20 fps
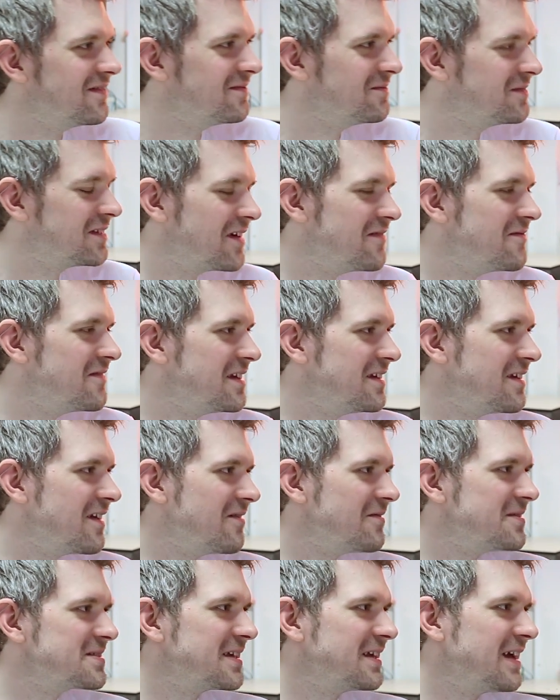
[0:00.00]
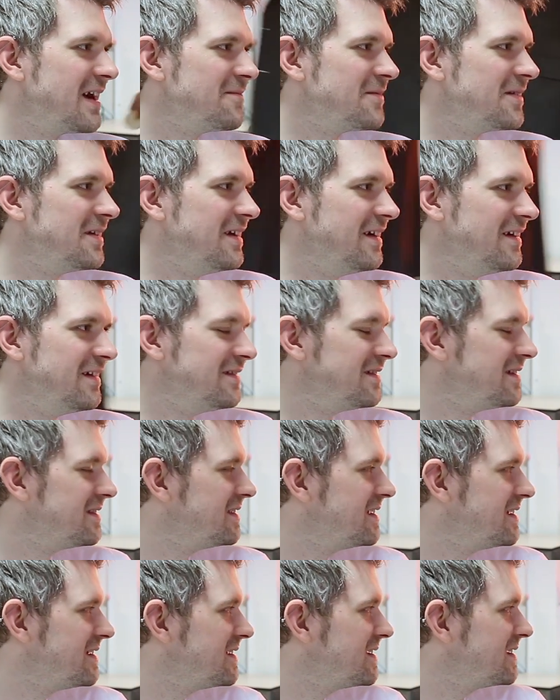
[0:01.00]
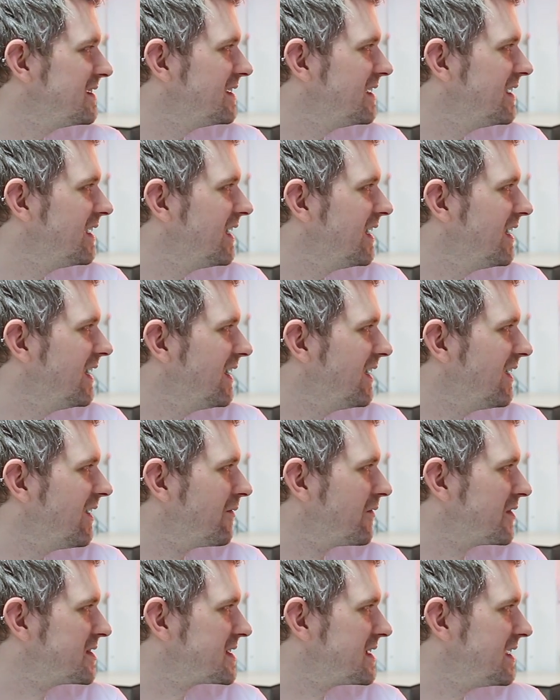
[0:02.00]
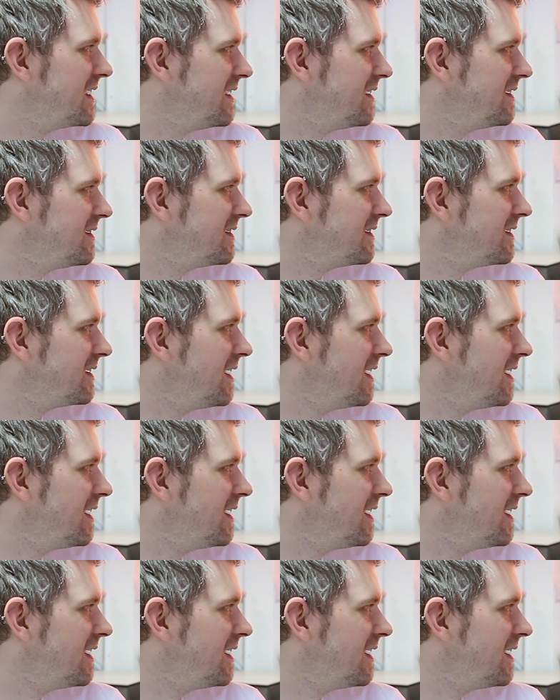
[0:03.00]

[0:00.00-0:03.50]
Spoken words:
We don't really know what's going to happen here. Obviously,